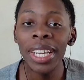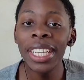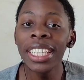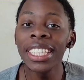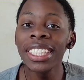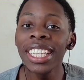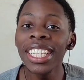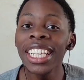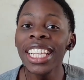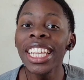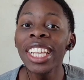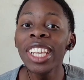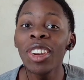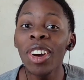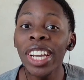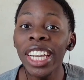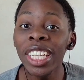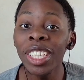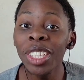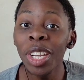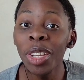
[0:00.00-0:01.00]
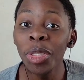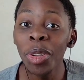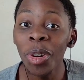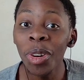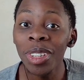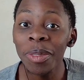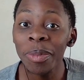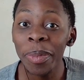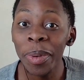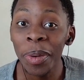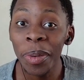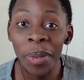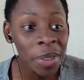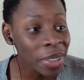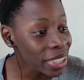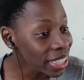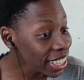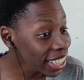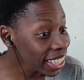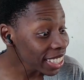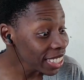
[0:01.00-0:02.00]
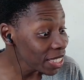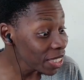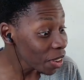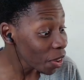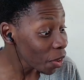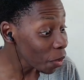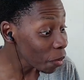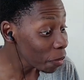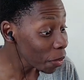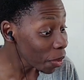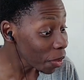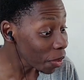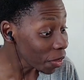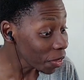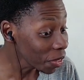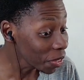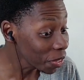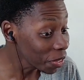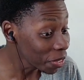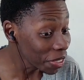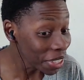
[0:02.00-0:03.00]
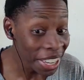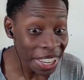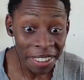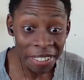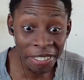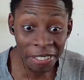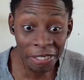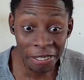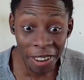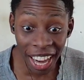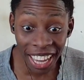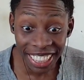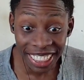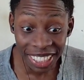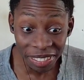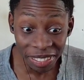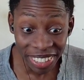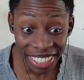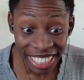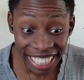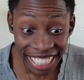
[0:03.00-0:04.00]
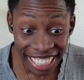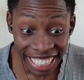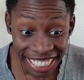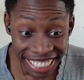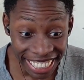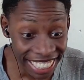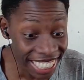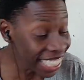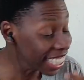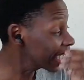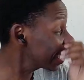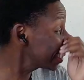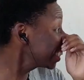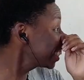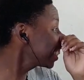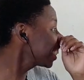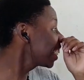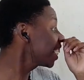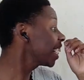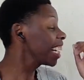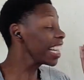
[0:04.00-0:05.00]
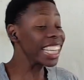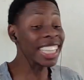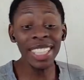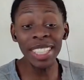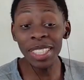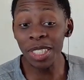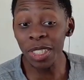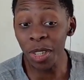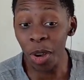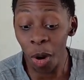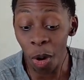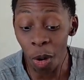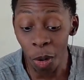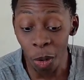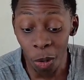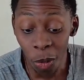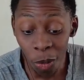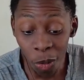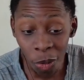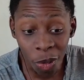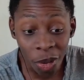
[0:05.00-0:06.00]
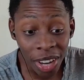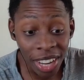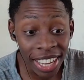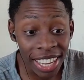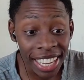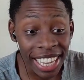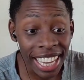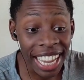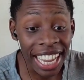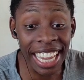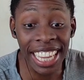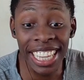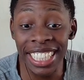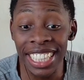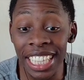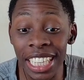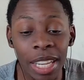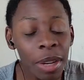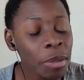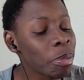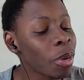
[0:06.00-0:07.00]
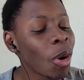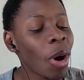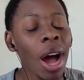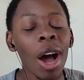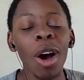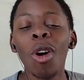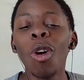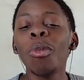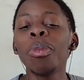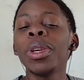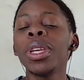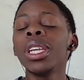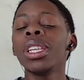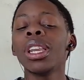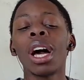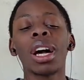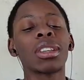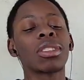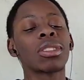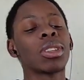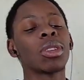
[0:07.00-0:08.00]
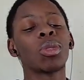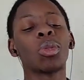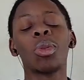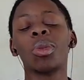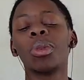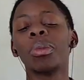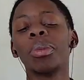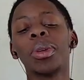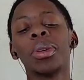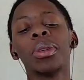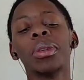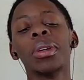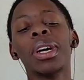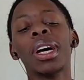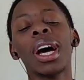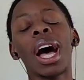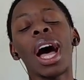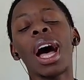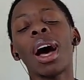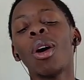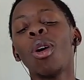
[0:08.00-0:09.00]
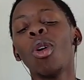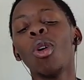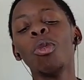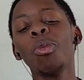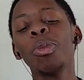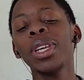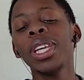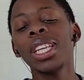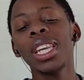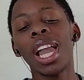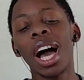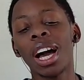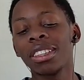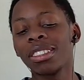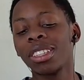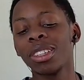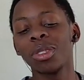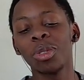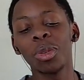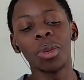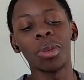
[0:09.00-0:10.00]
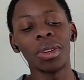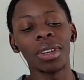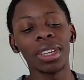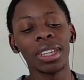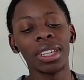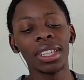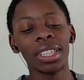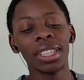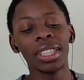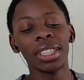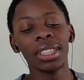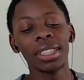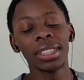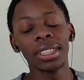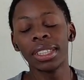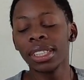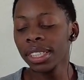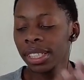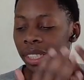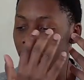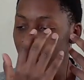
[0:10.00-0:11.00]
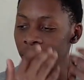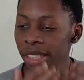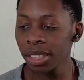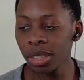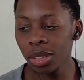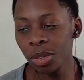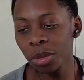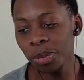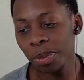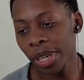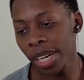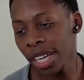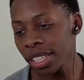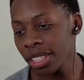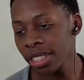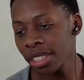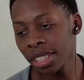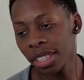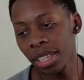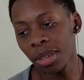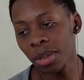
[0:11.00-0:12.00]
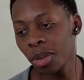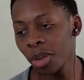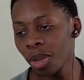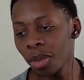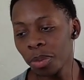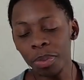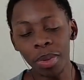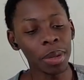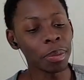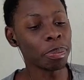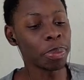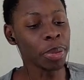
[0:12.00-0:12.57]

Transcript: instantly locking the doors bro yo bro fuck them kids nigga yo isn't it, bro? I hope he locks the door, bro. I hope he locks the door. This stupid ass nigga Korporate.